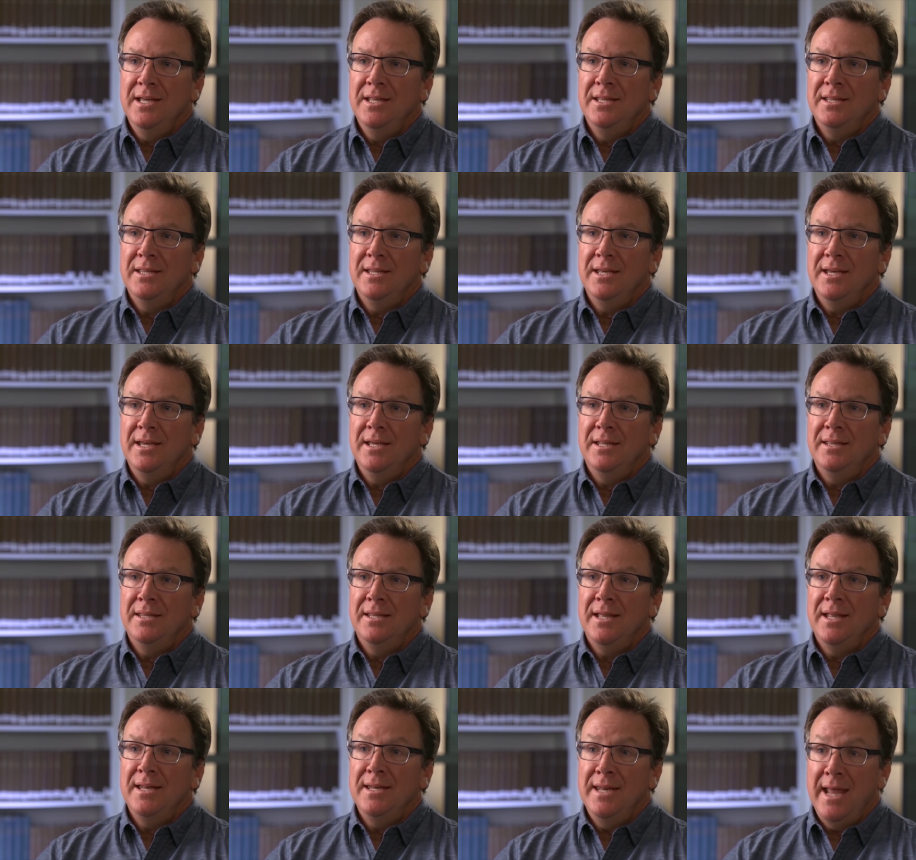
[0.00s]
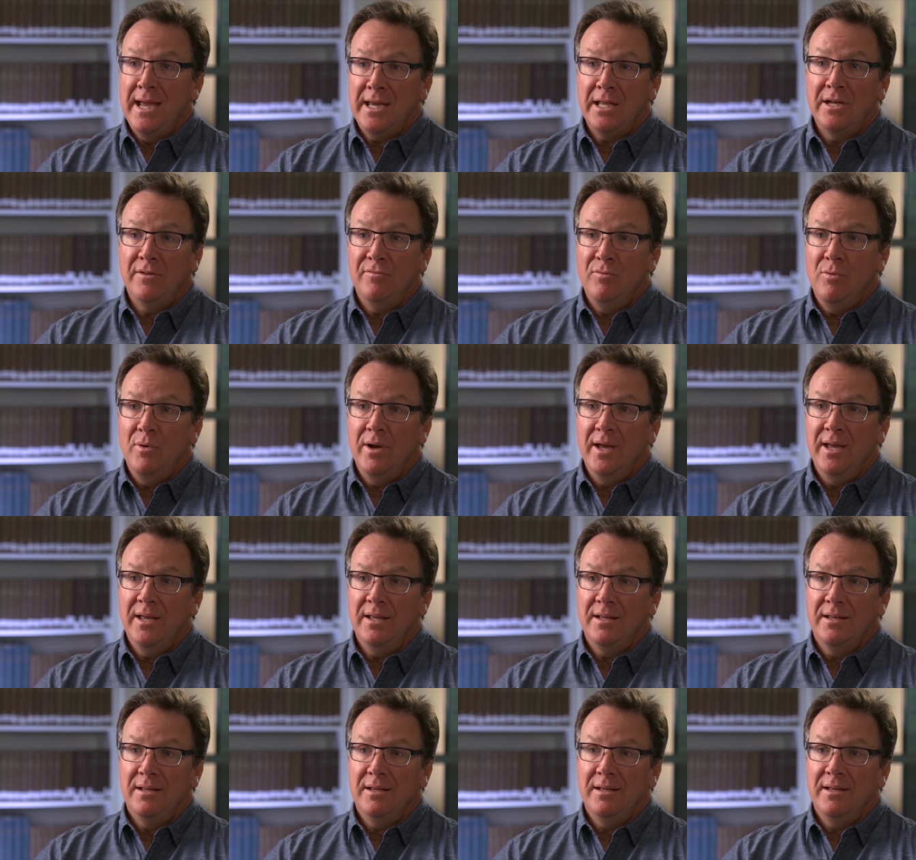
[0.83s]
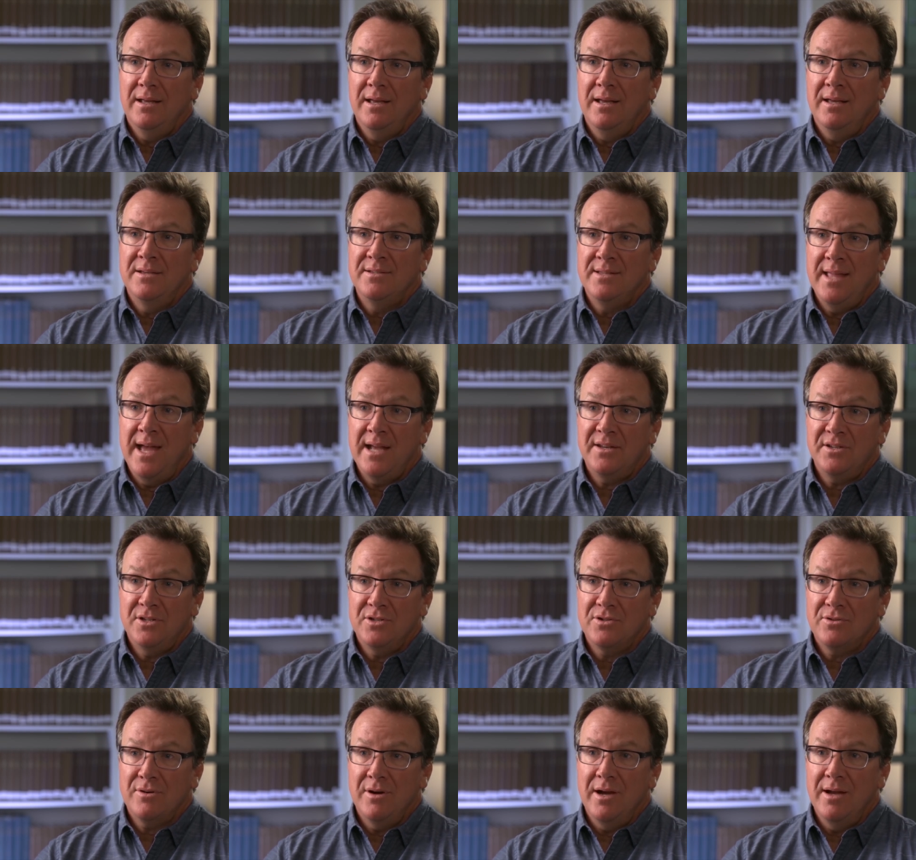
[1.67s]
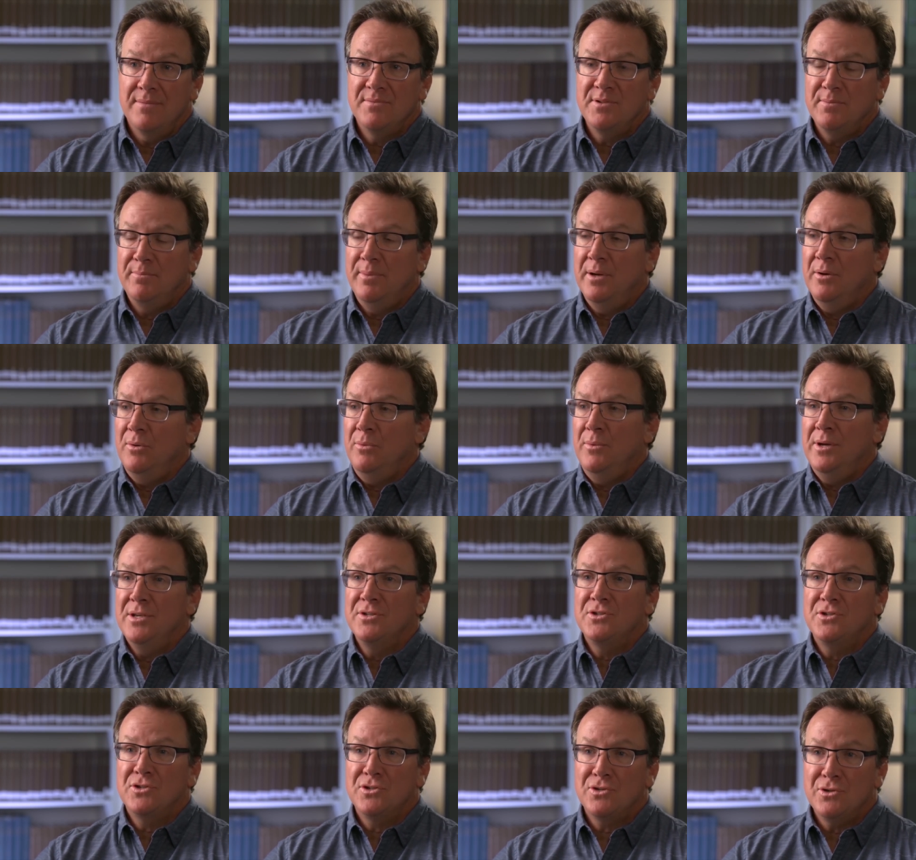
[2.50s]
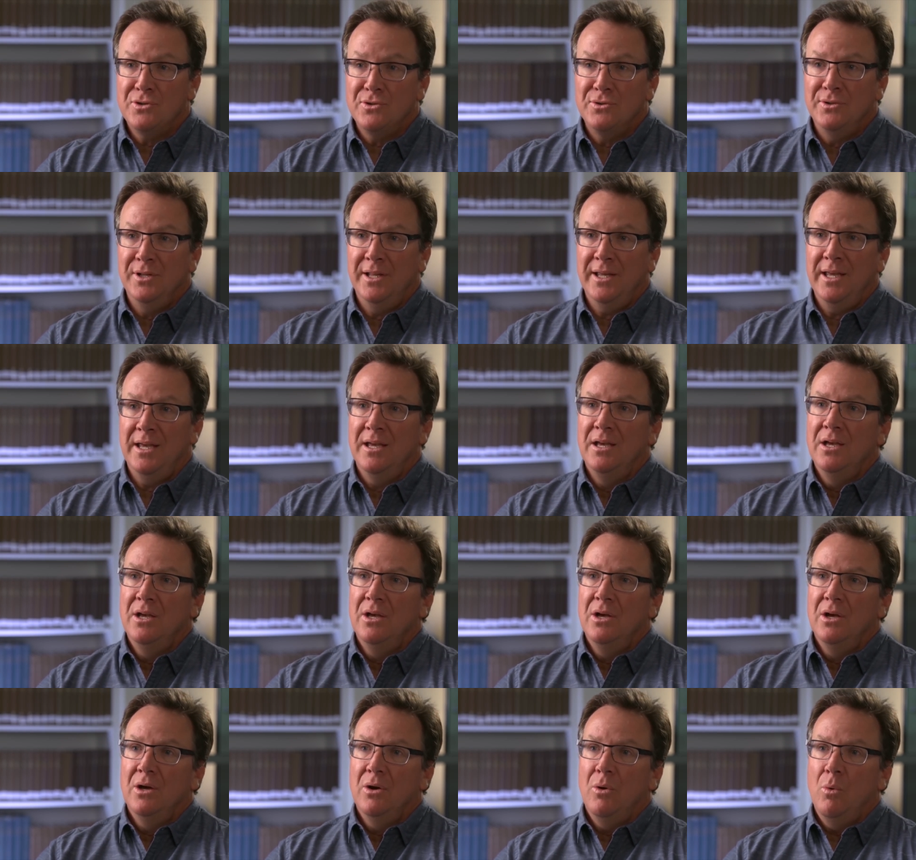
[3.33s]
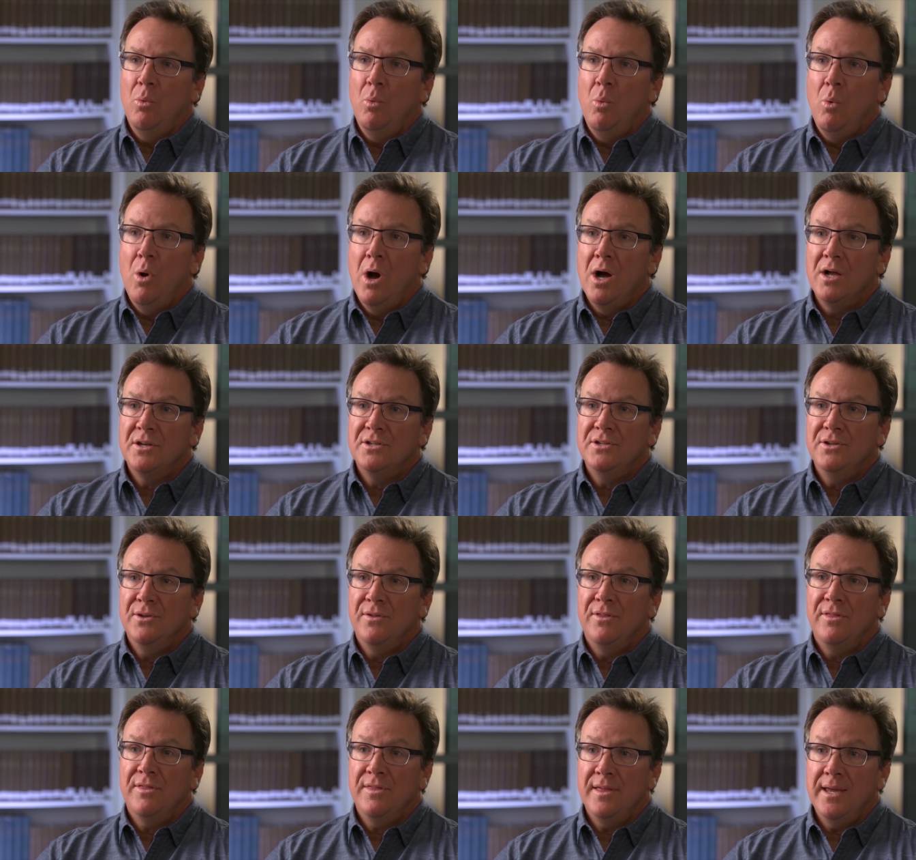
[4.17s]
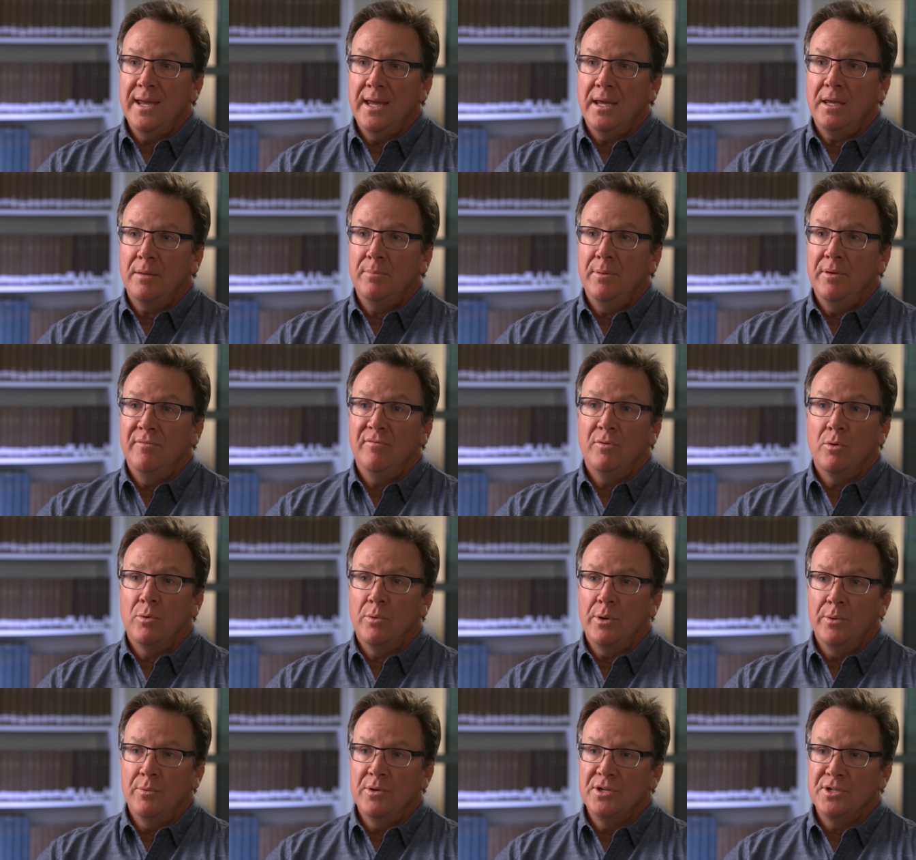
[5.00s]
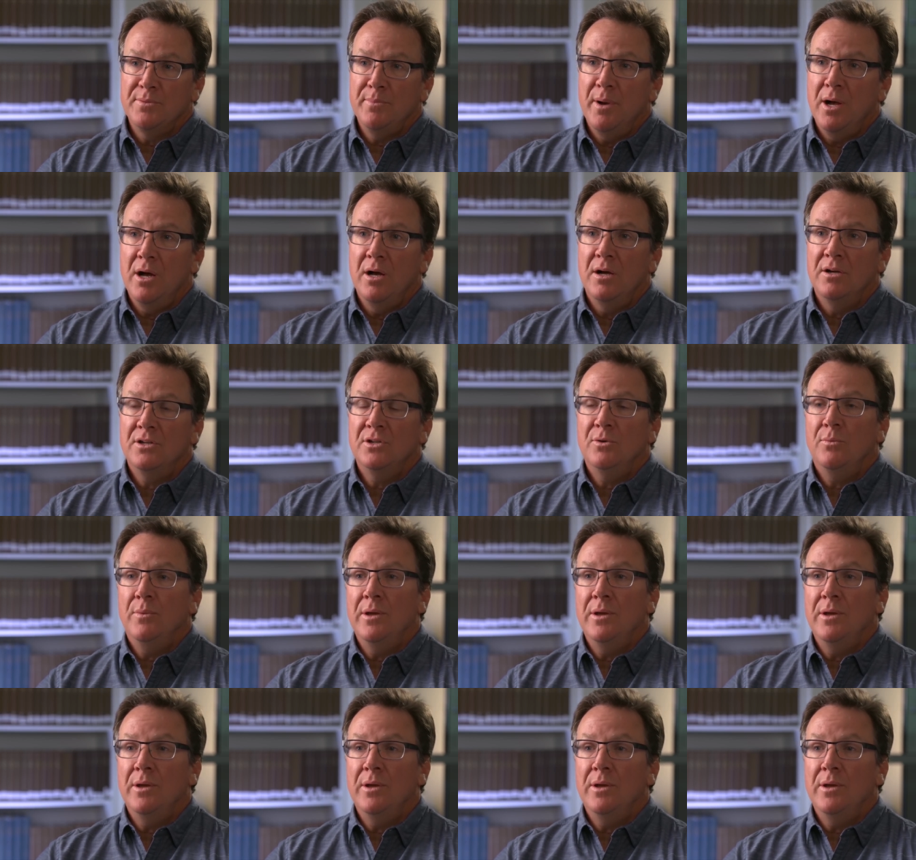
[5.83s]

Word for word: in, in that negative way as that describes, but mm-hmm. we certainly want to think before we respond.